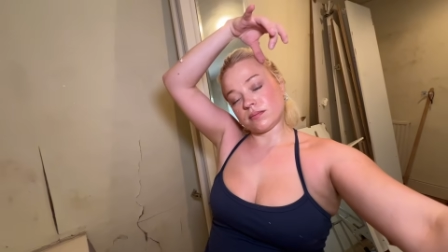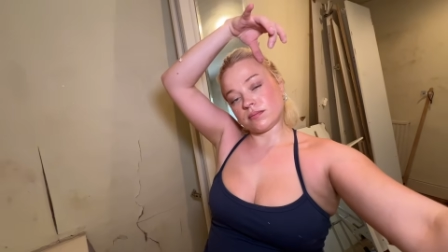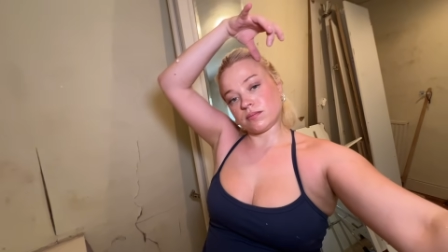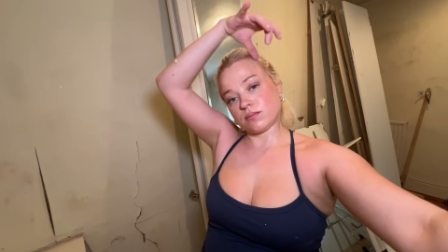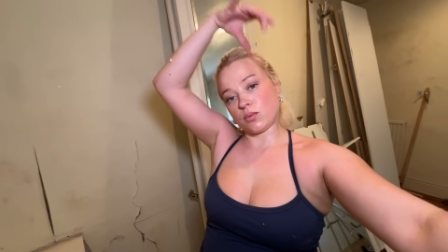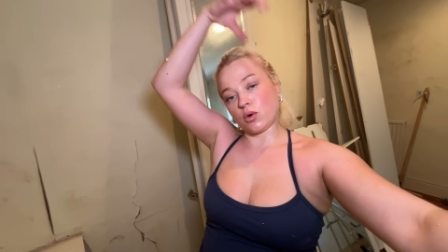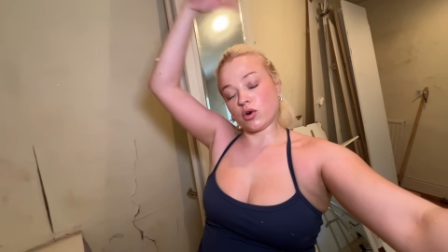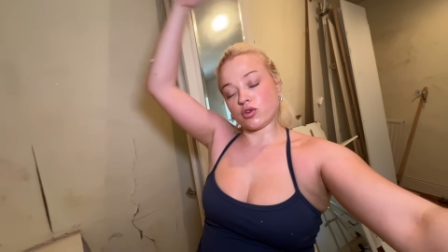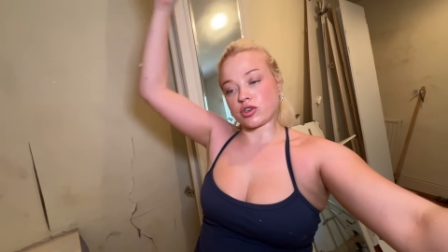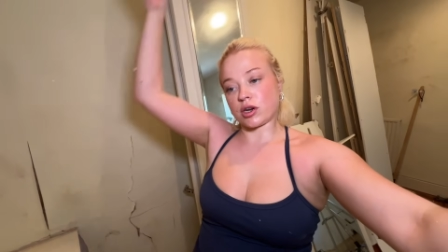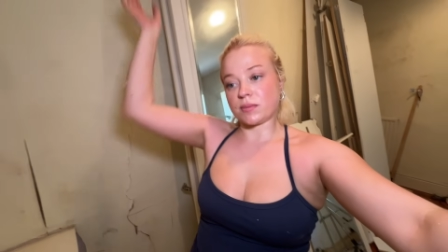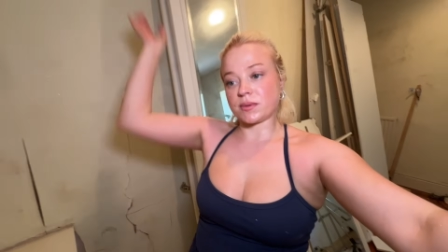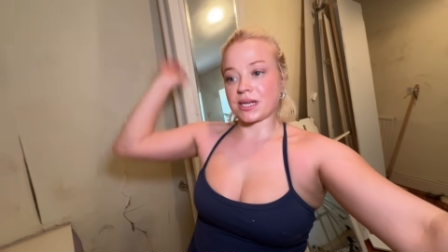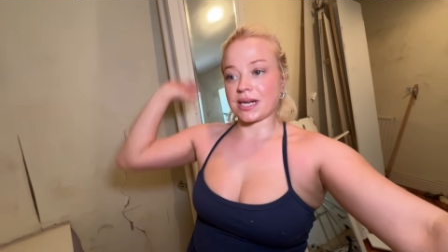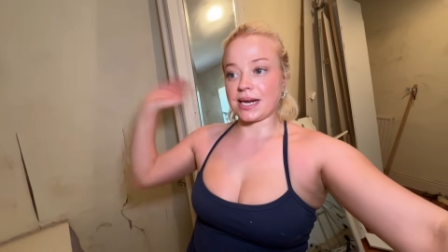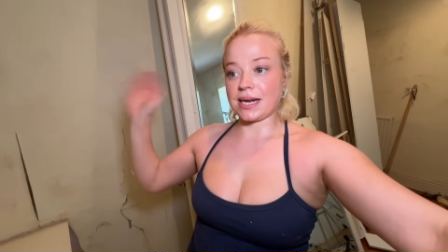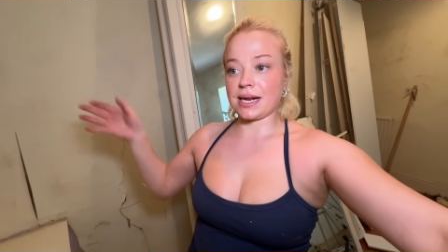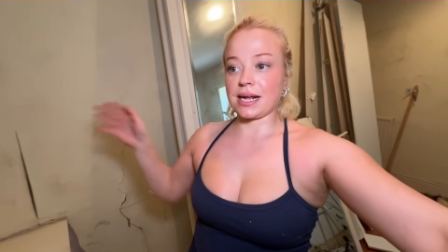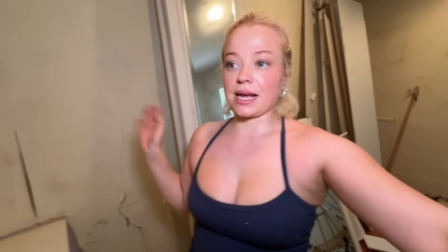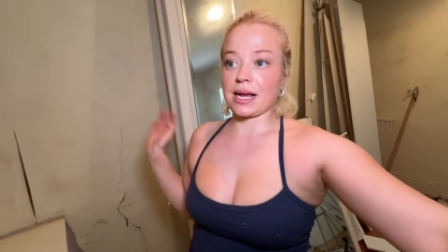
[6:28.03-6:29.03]
wardrobes are
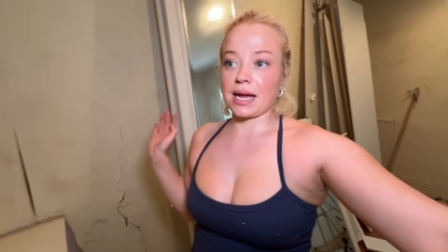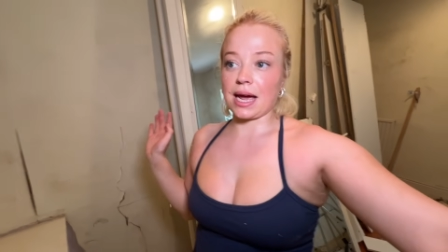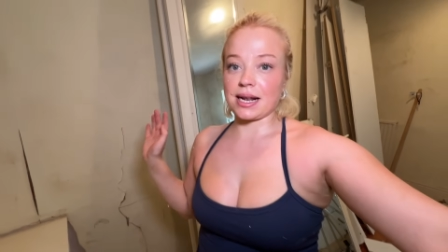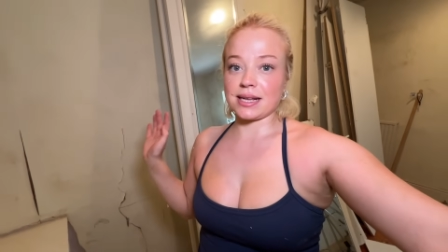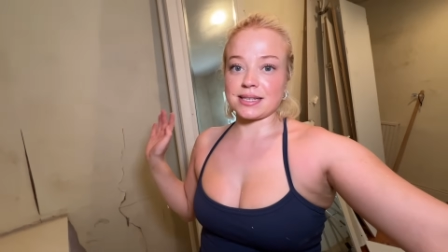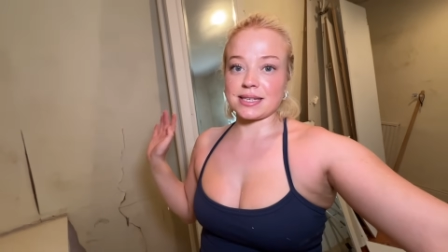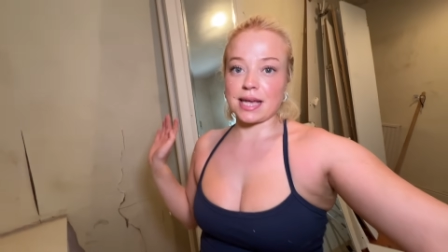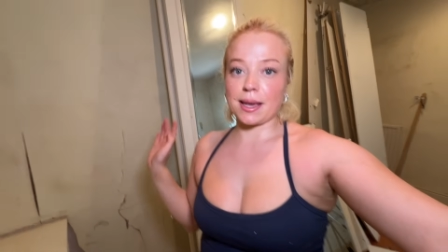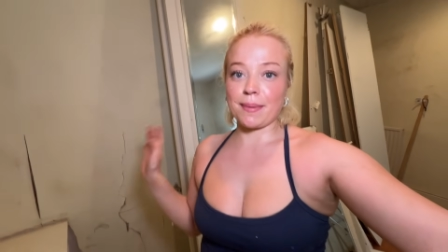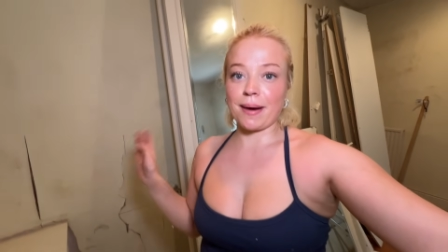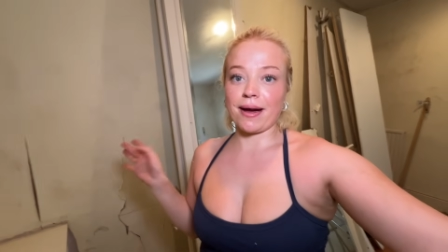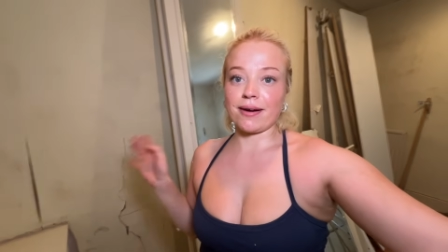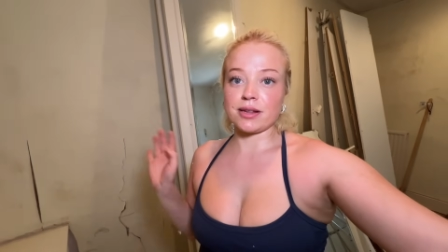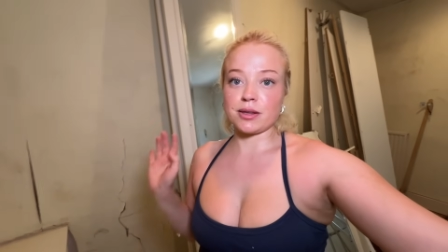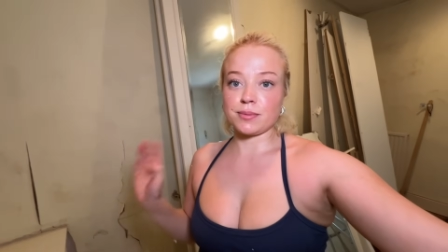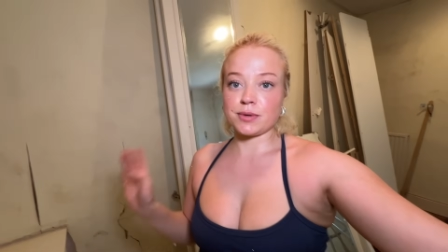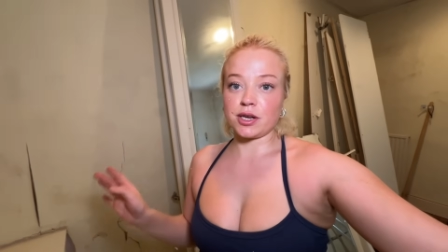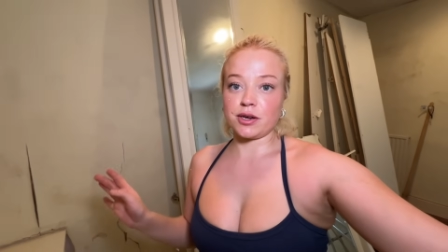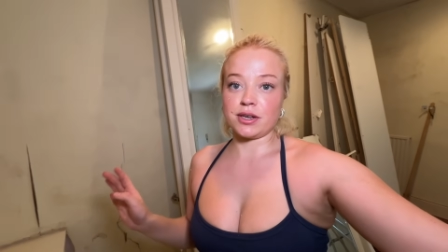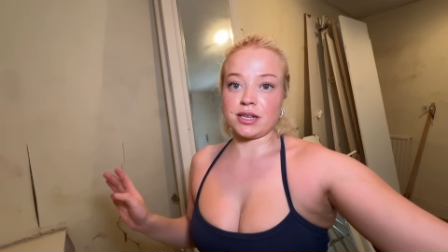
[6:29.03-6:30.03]
leaning against it, apparently
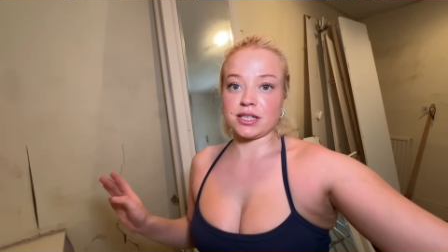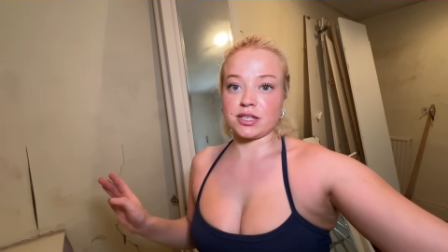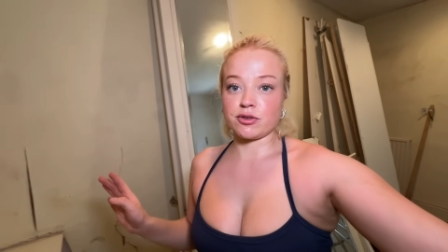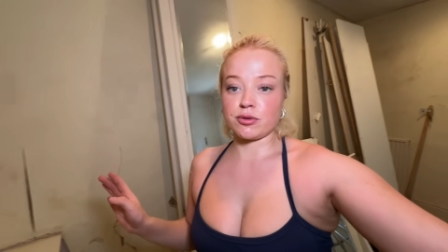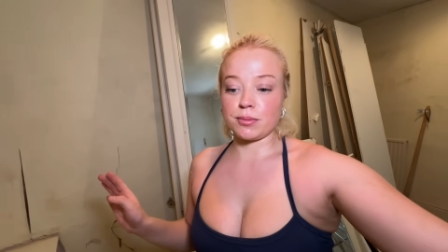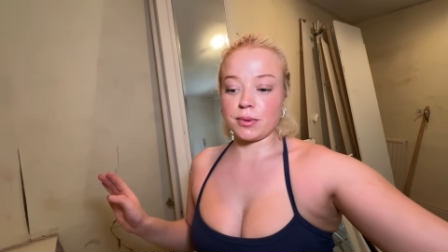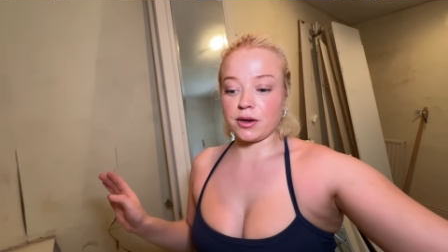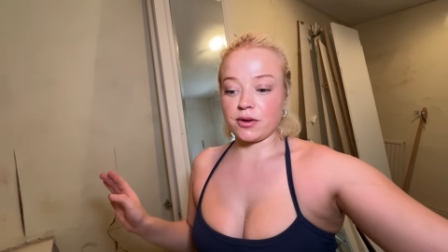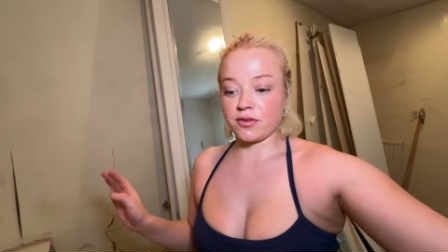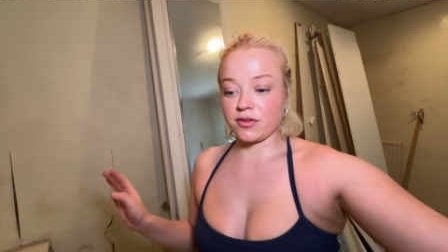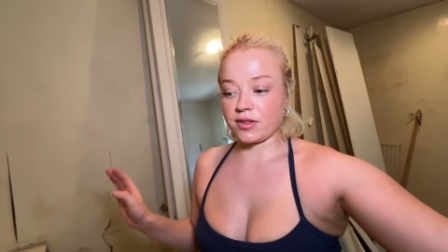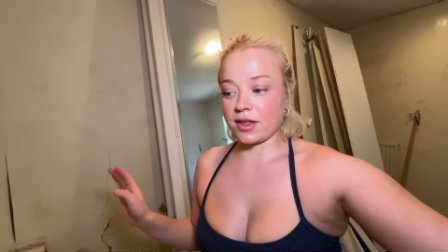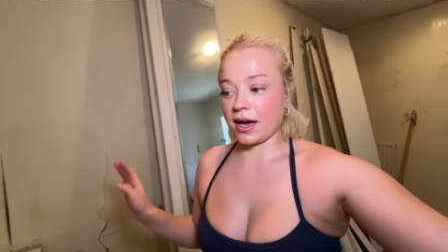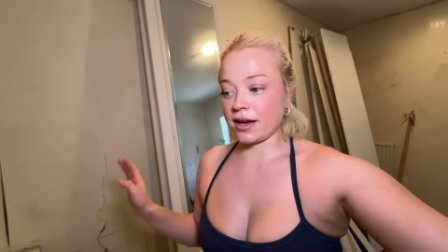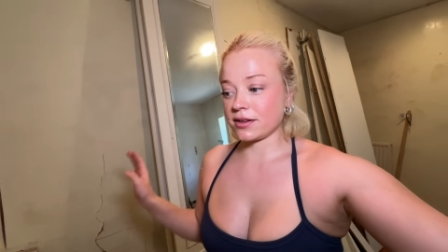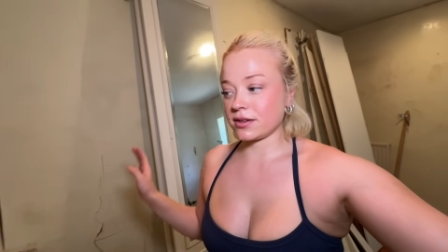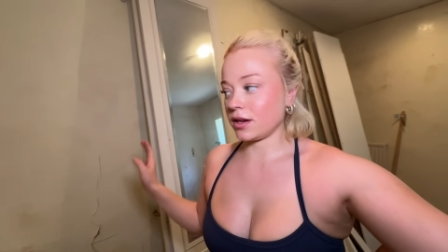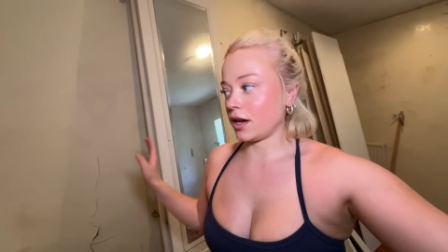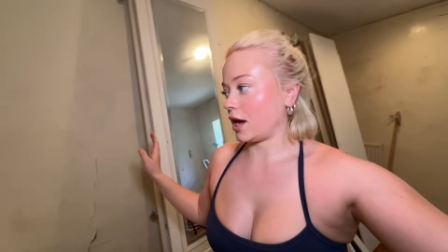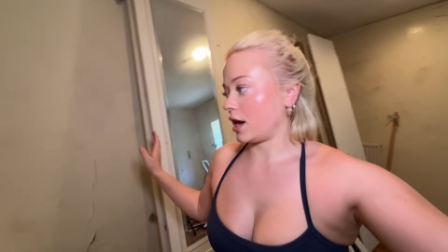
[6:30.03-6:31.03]
we don't need to remove
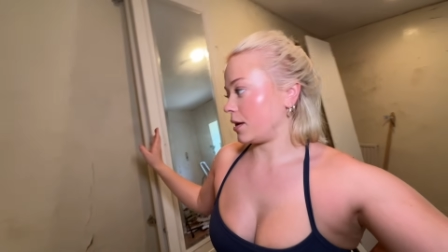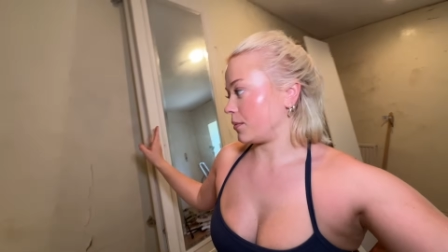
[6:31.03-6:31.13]
that